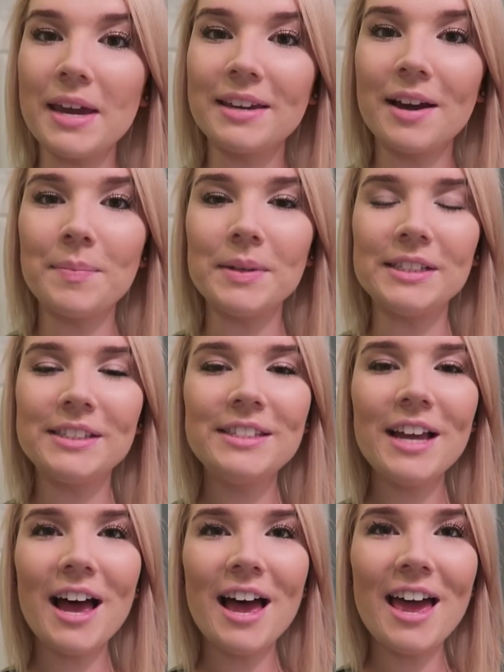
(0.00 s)
Makeup is
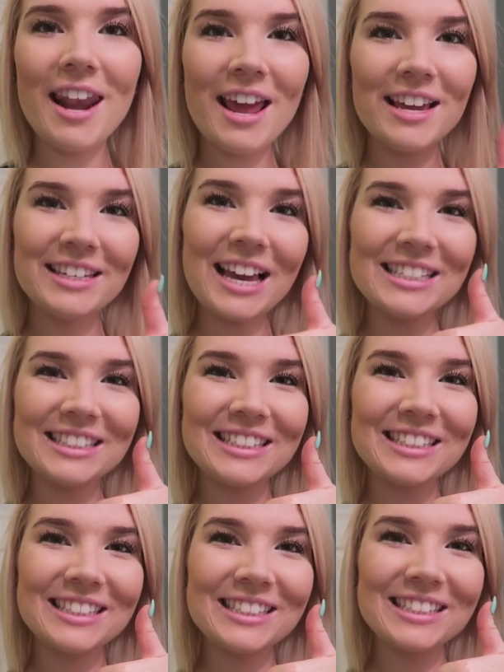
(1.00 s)
done, yes!
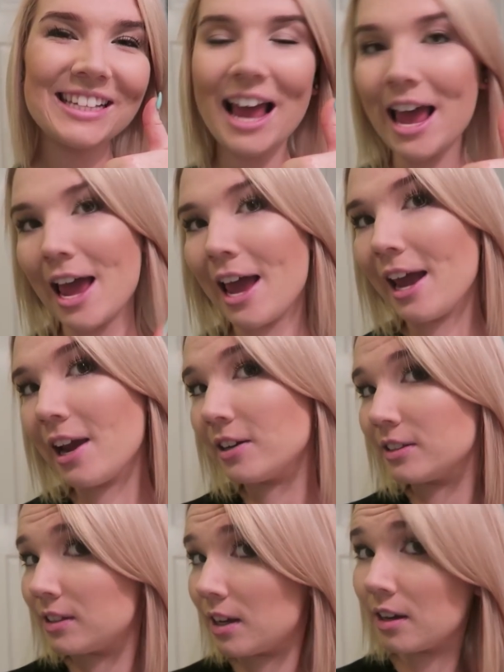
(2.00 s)

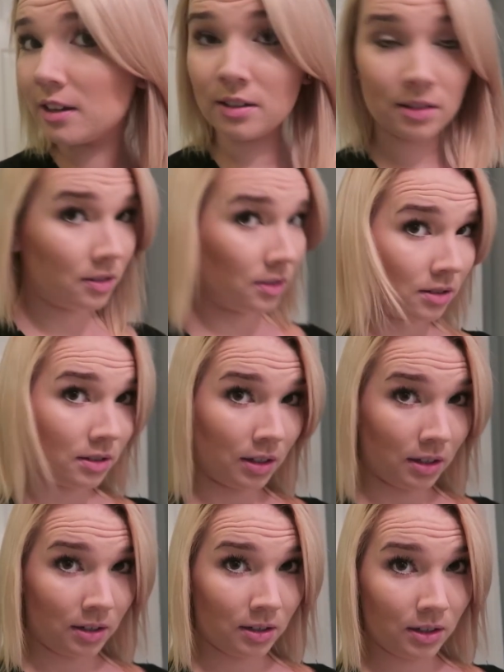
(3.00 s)
Hair is done,
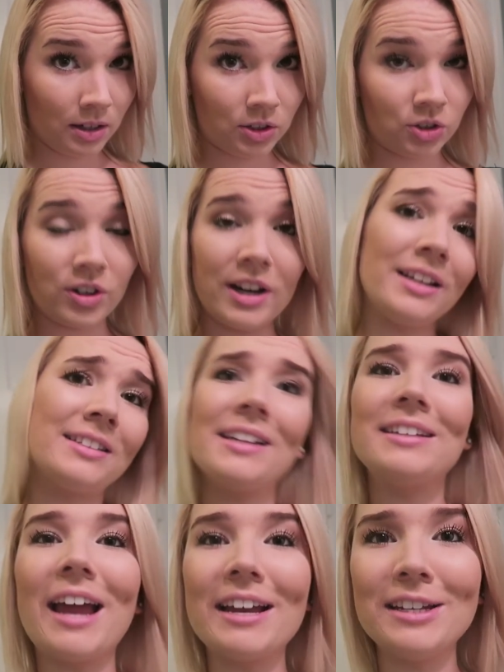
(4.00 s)
did it straight. It's
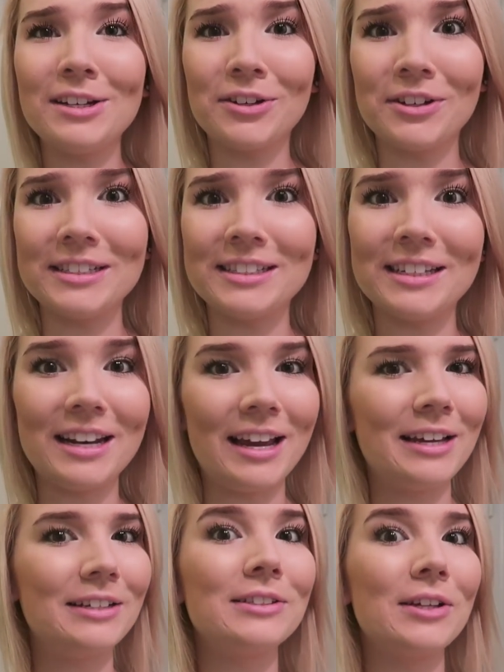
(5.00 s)
like 90 degrees
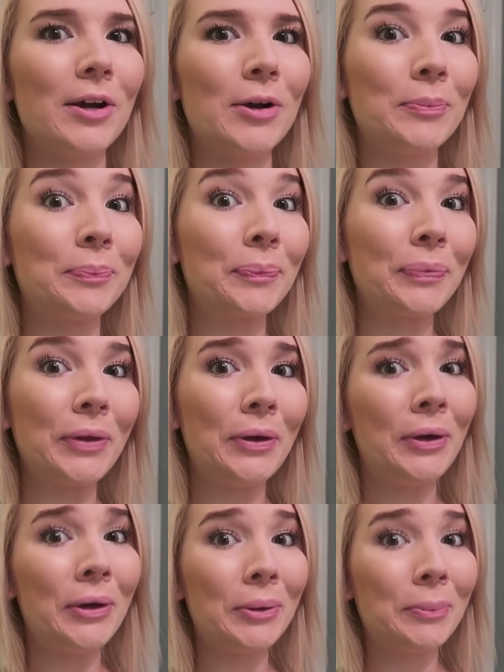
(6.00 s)
today, so
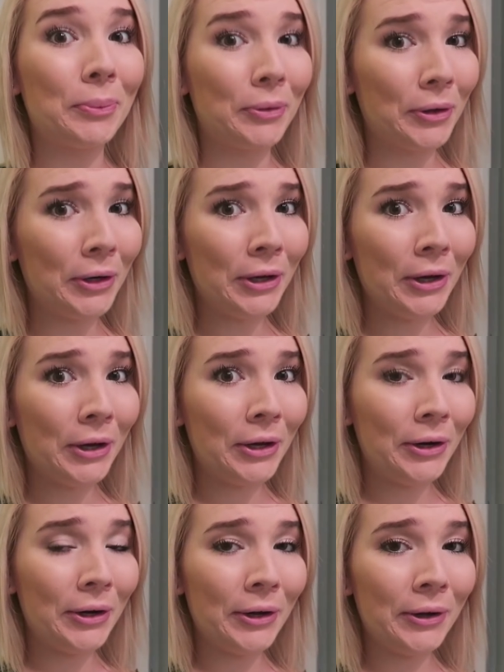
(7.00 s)
pretty
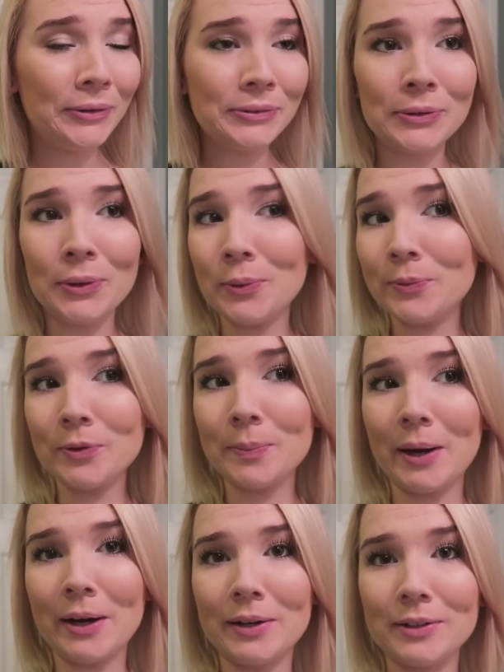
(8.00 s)
hot out. So hopefully
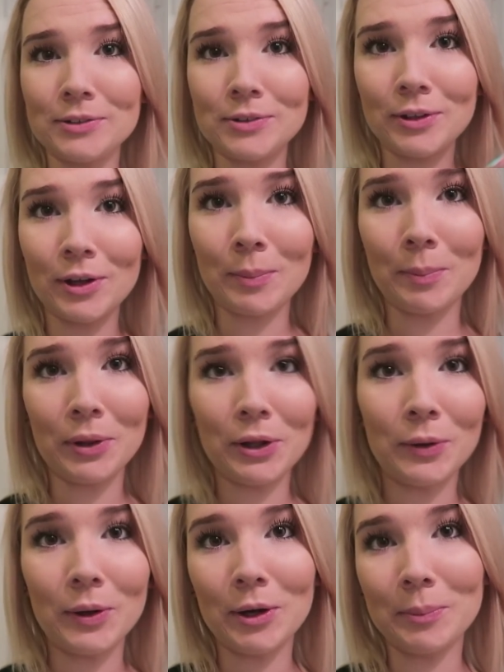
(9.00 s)
my hair doesn't like
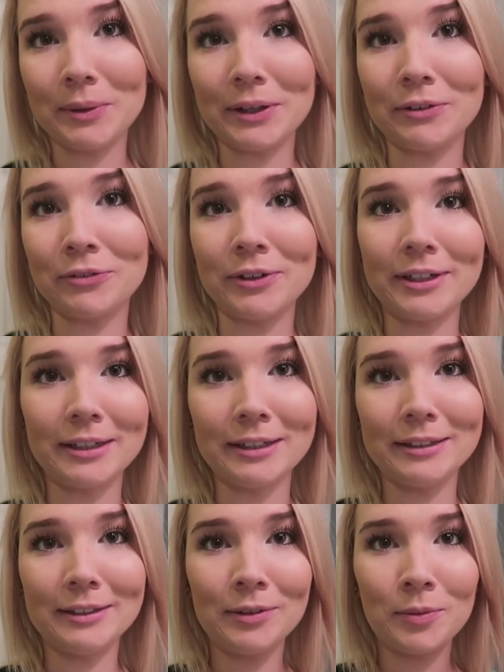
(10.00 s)
blow up like a
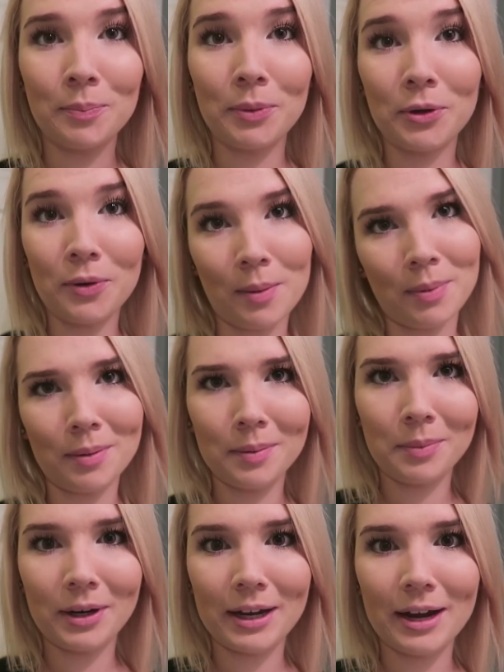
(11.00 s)
friggin'. I'll
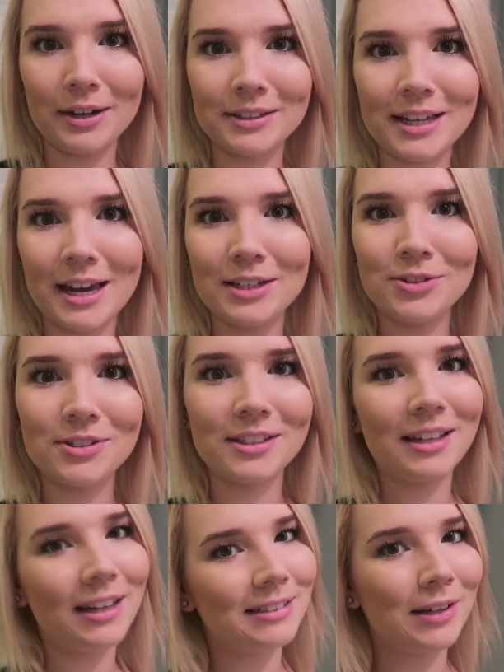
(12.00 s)
probably bring a hair tie just
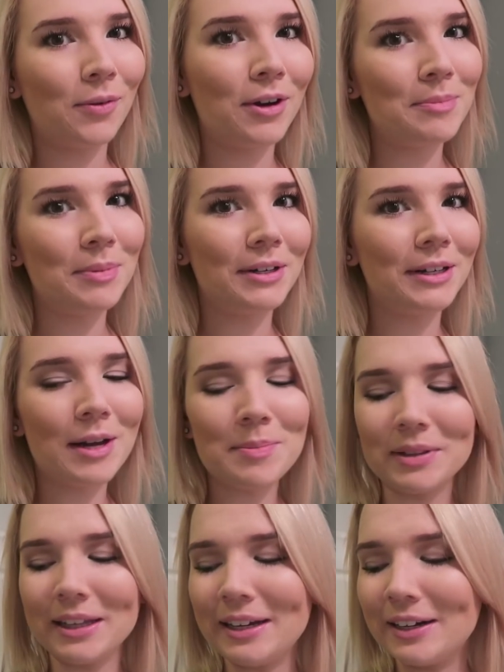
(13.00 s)
in case I wanna put it
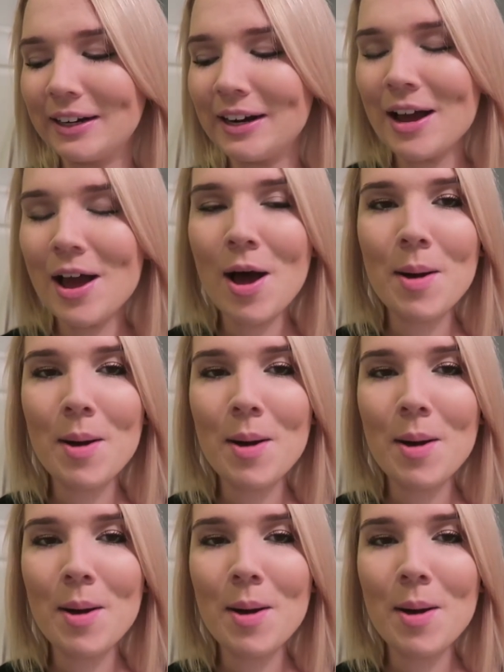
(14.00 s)
up later.